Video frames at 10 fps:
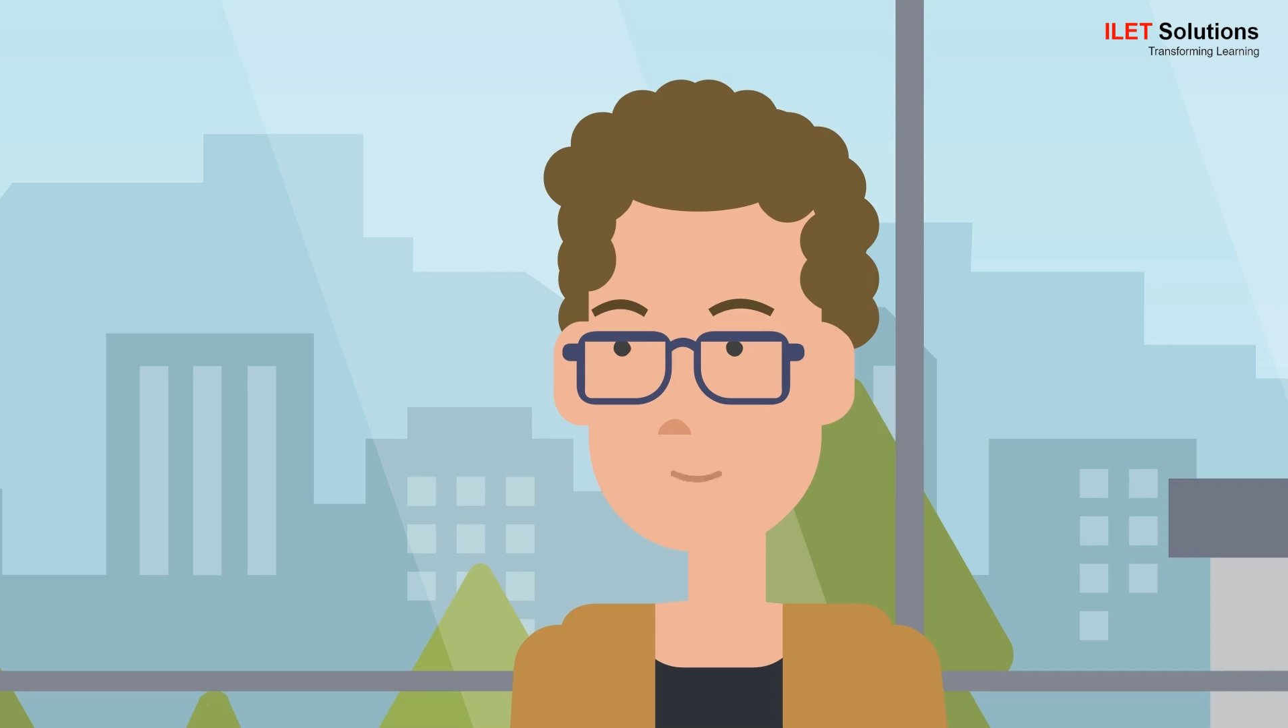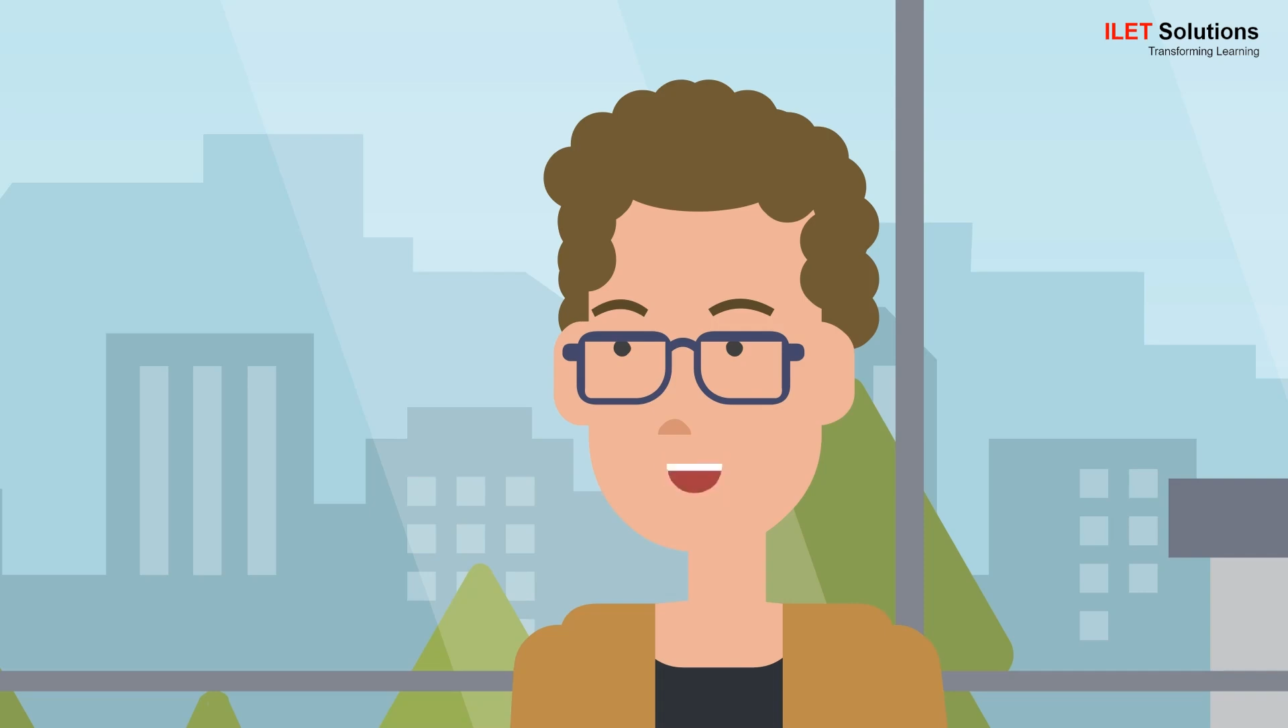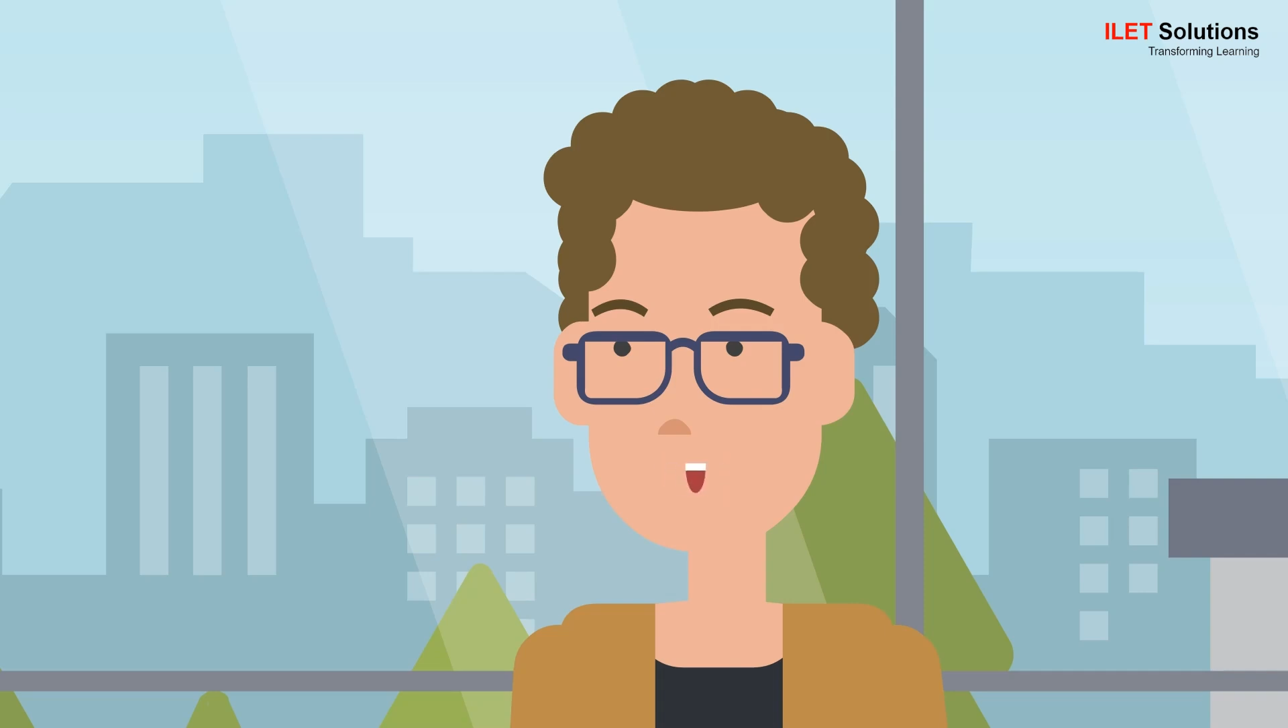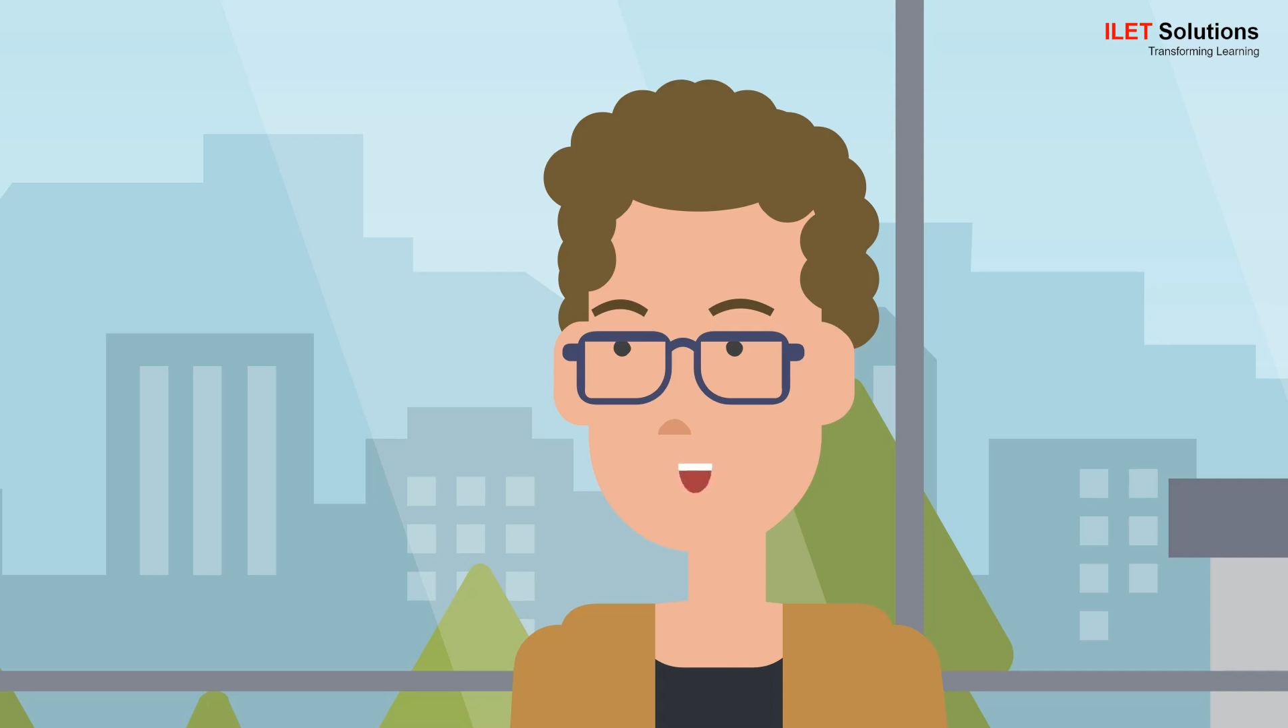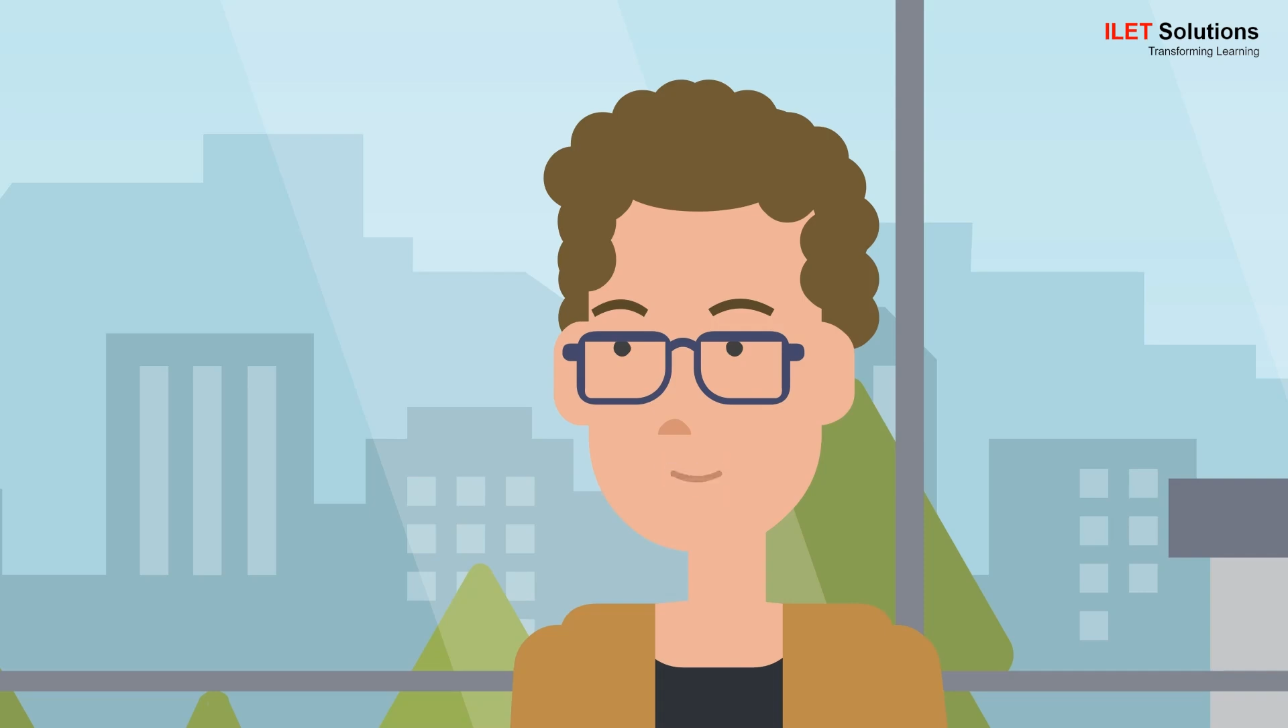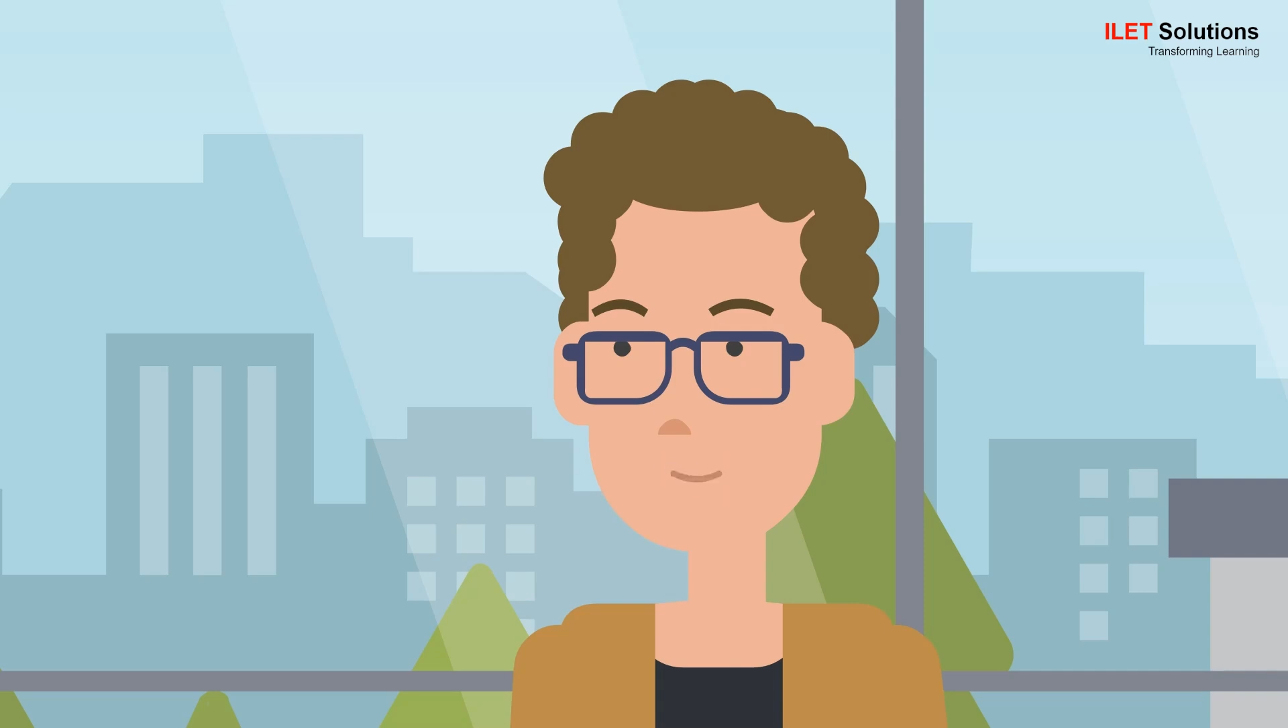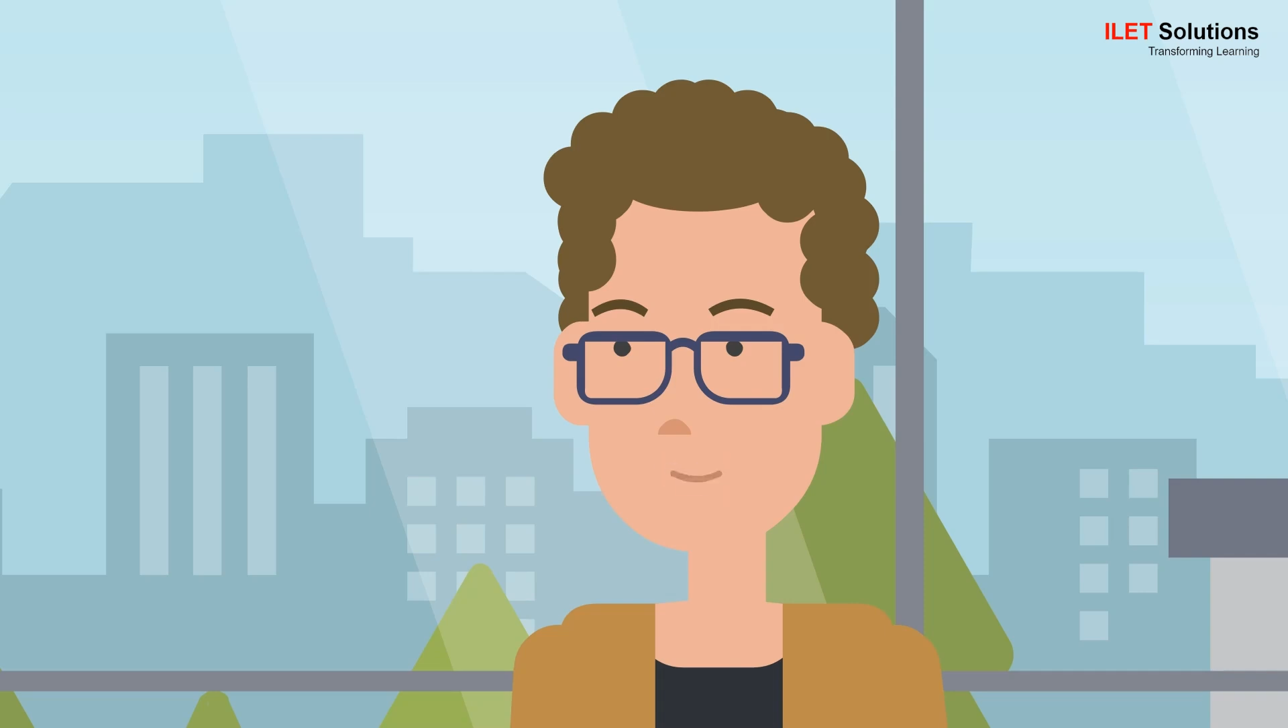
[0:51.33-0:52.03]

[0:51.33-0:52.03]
or large